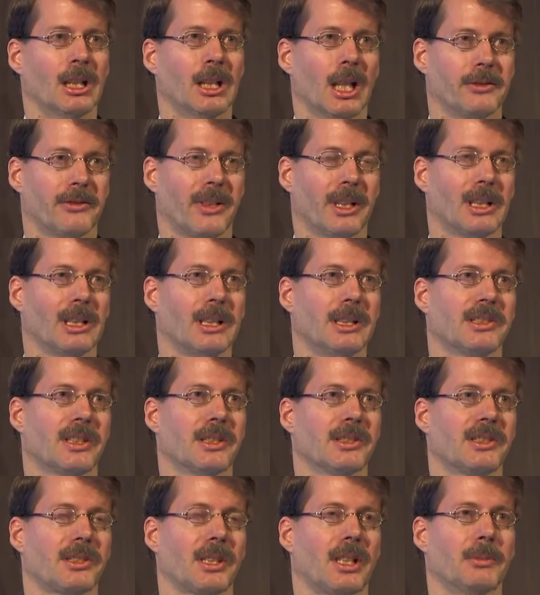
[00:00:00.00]
And finally,
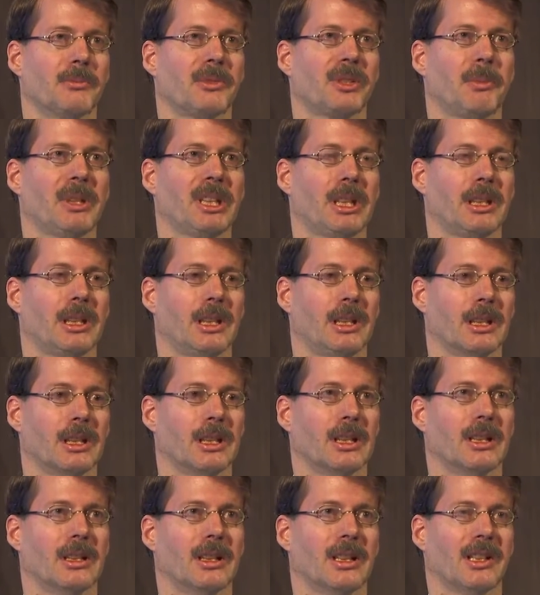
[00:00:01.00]
since I'm speaking
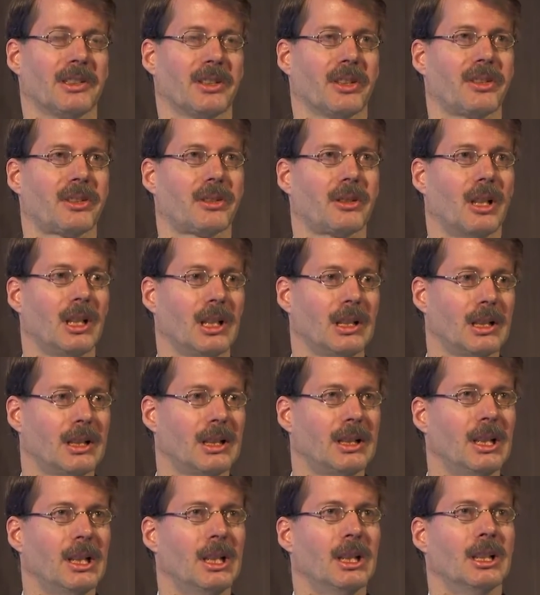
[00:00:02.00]
here uh, as a
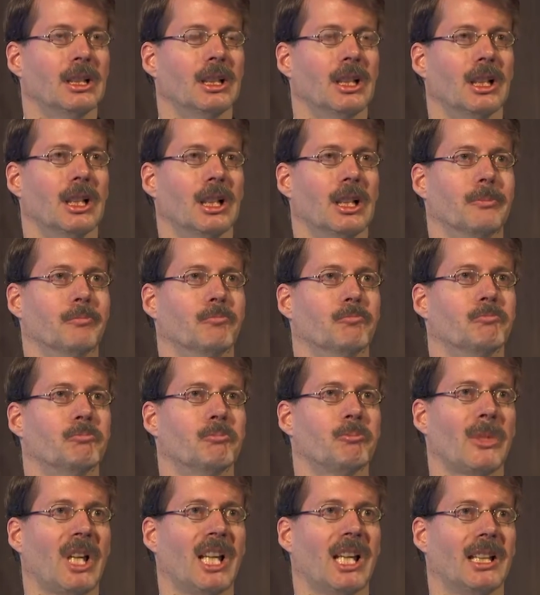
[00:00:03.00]
scholar, um,
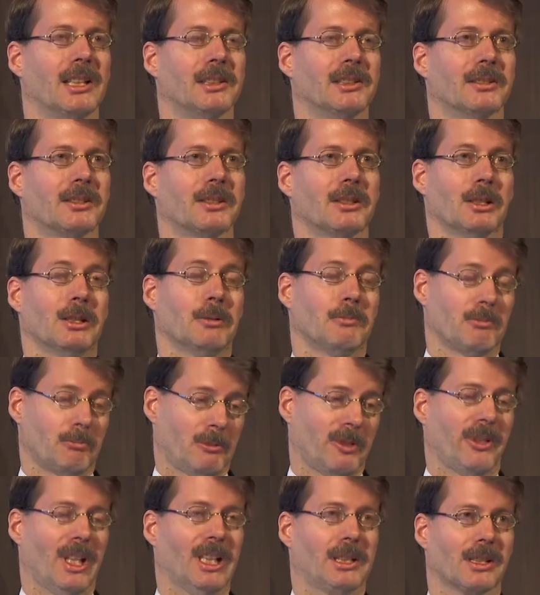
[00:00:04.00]
and uh,
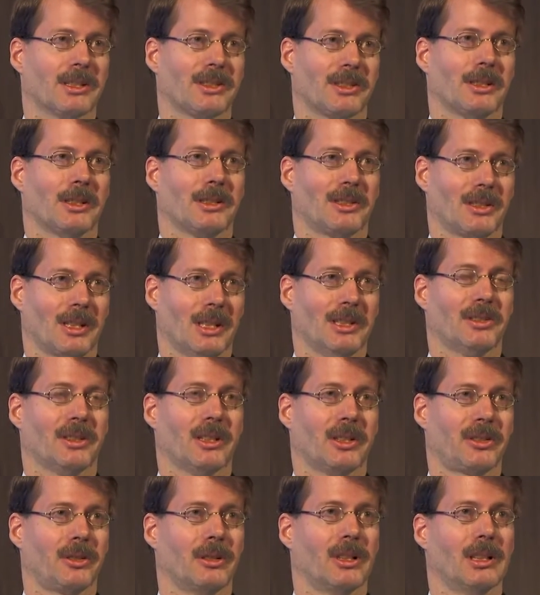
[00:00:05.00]
in fact as, as, as,
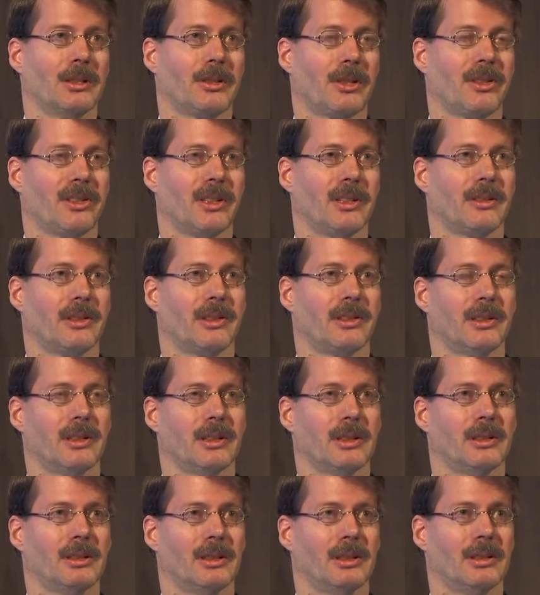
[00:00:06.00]
an archaeologist interested
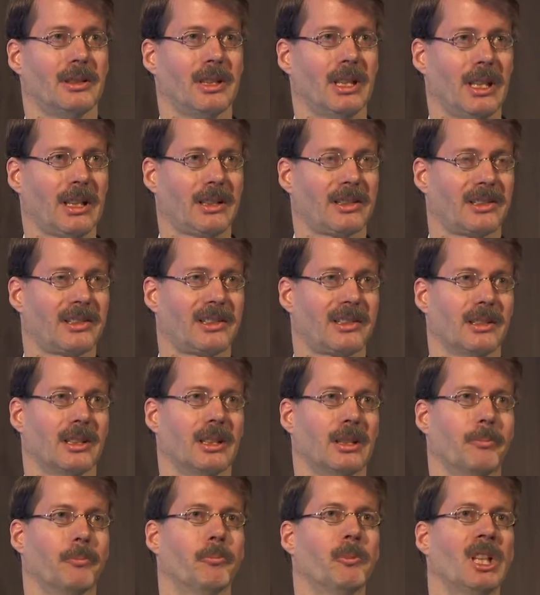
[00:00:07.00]
in, in texts,
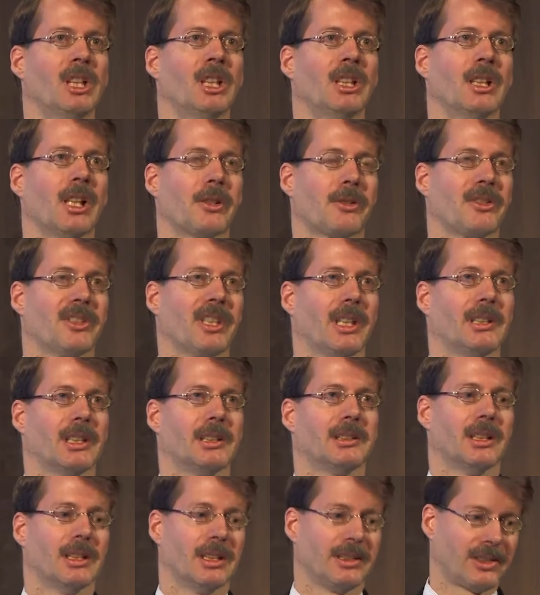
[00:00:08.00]
um, I should say
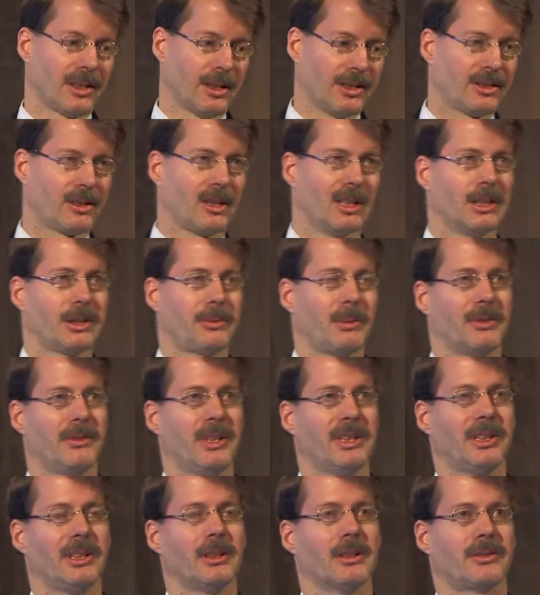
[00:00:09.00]
that as scholars we are
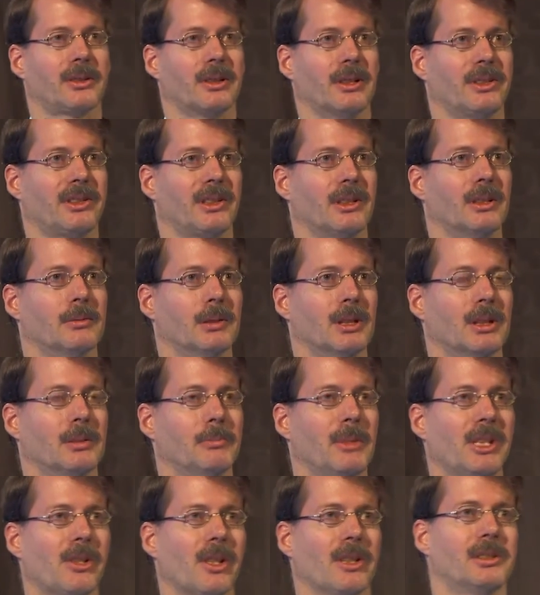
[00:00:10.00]
facing, of course, a, a,
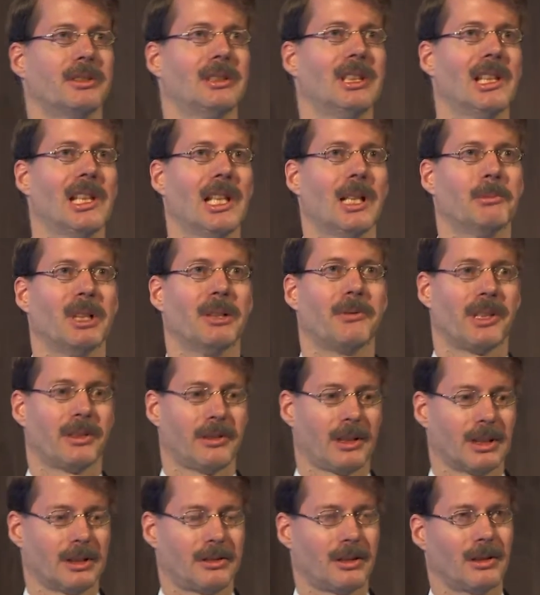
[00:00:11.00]
major dilemma with
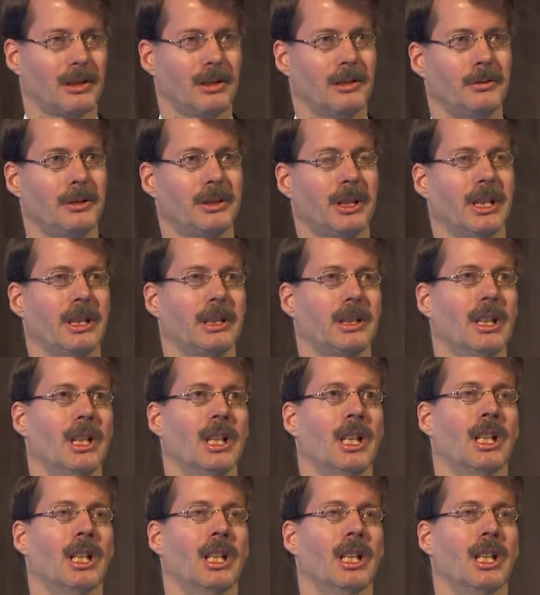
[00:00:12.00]
regard to the looting